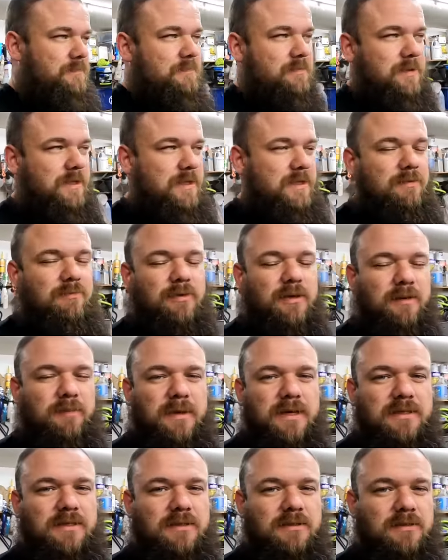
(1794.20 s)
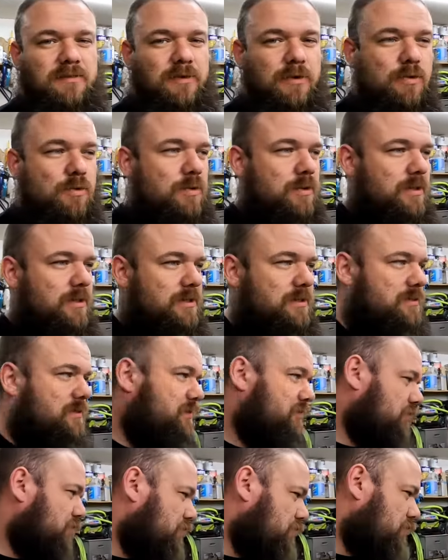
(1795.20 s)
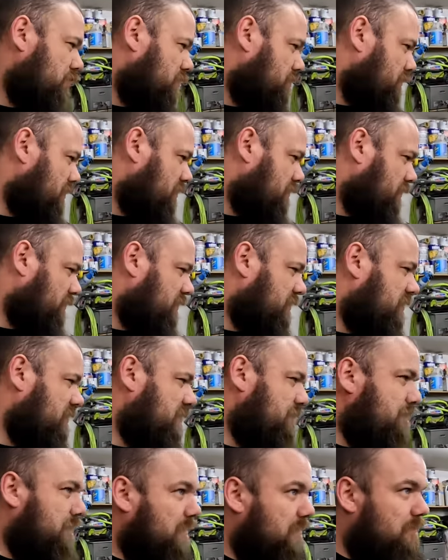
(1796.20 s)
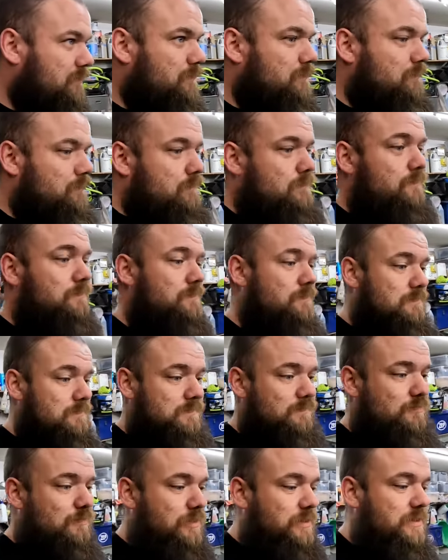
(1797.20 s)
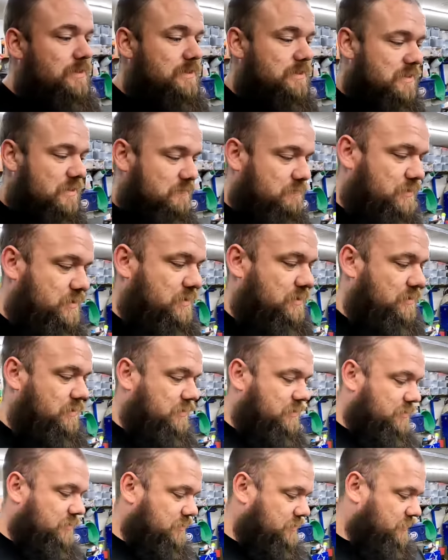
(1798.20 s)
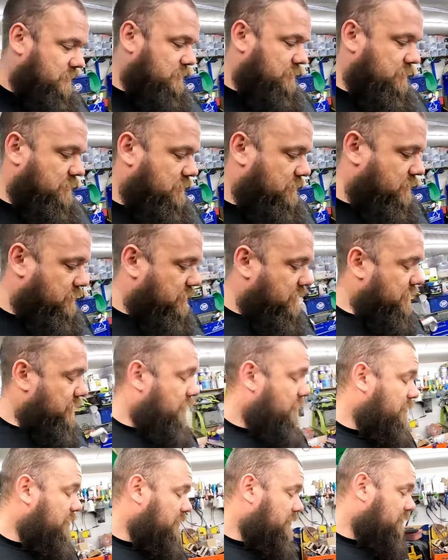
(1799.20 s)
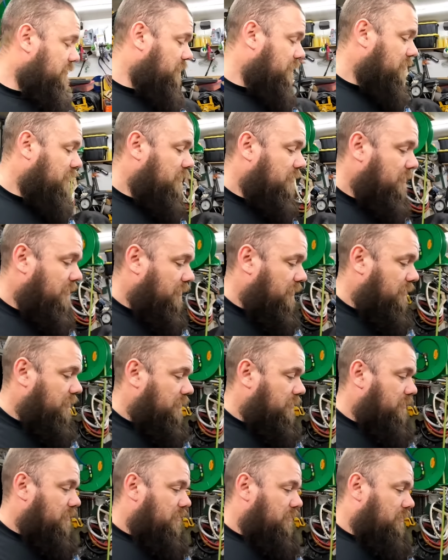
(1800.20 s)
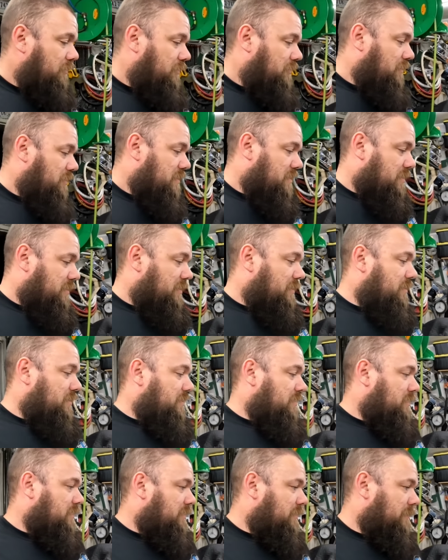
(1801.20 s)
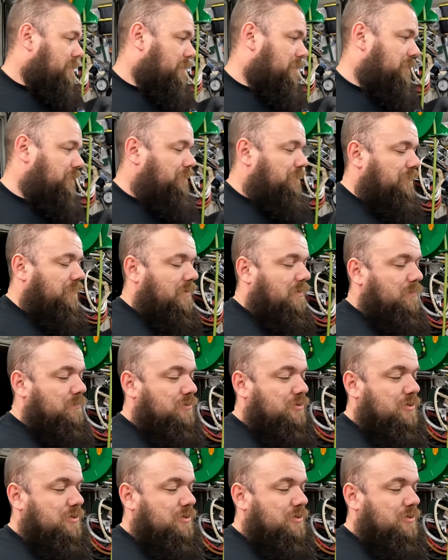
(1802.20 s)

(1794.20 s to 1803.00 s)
it didn't really make sense to record because you wouldn't be able to see me really seam sealing in there because it's such a tight area. I was